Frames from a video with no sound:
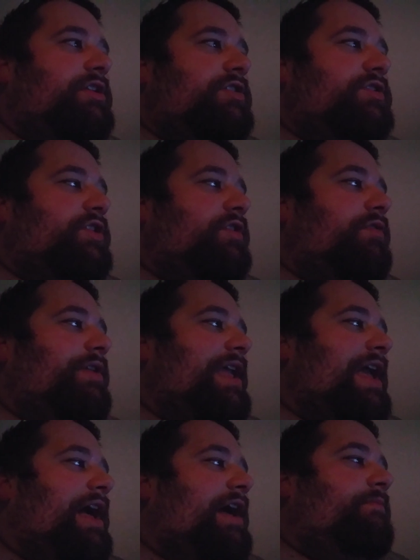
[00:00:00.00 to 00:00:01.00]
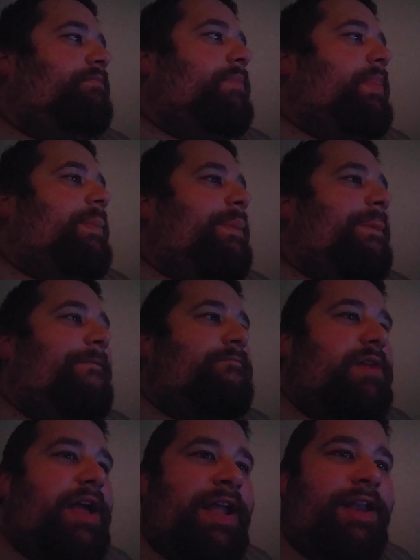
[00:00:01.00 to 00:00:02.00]
So, yeah.
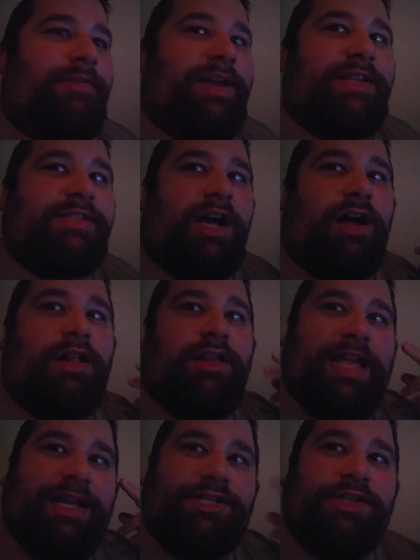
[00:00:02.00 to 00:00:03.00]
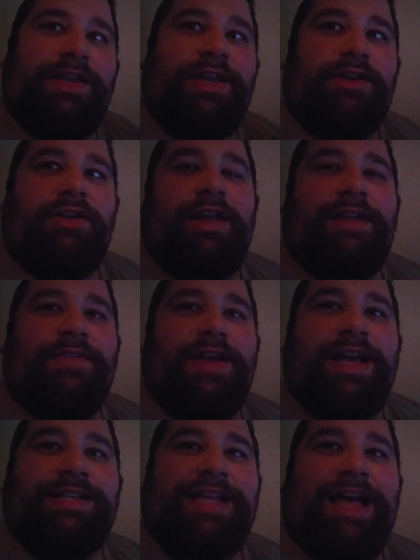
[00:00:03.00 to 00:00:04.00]
Anyways, I'll catch you later. If you
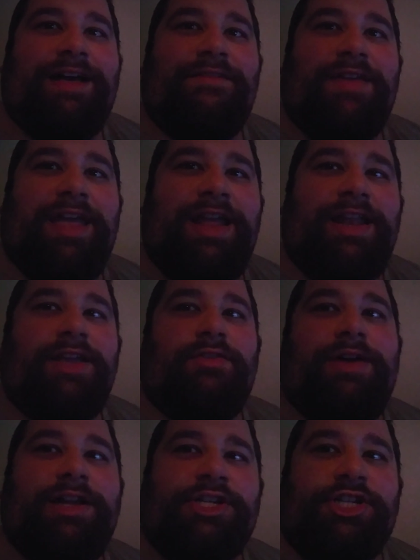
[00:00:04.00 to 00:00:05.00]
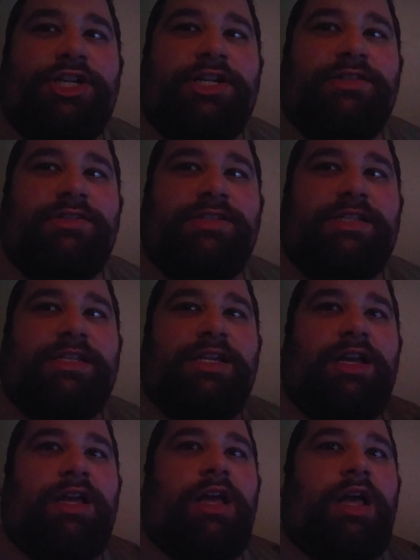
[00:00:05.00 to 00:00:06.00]
guys have any questions,
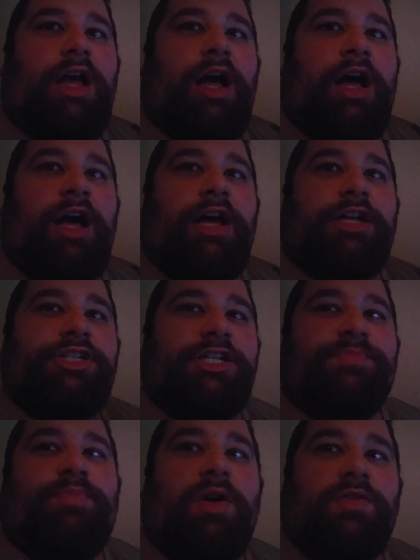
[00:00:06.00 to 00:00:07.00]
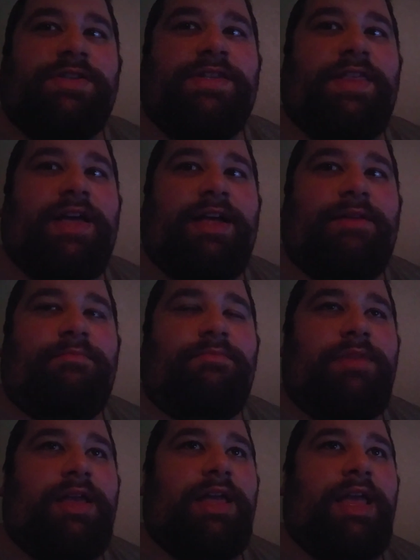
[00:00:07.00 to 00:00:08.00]
just post
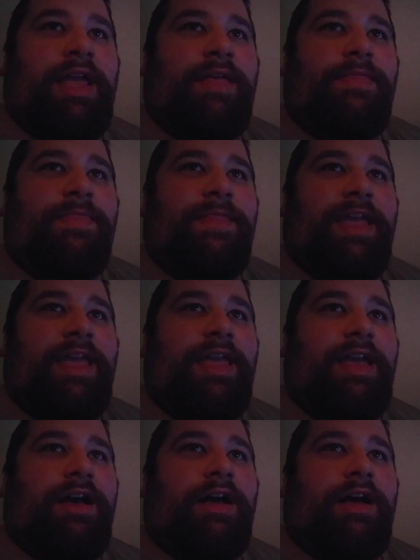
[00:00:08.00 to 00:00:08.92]
them in the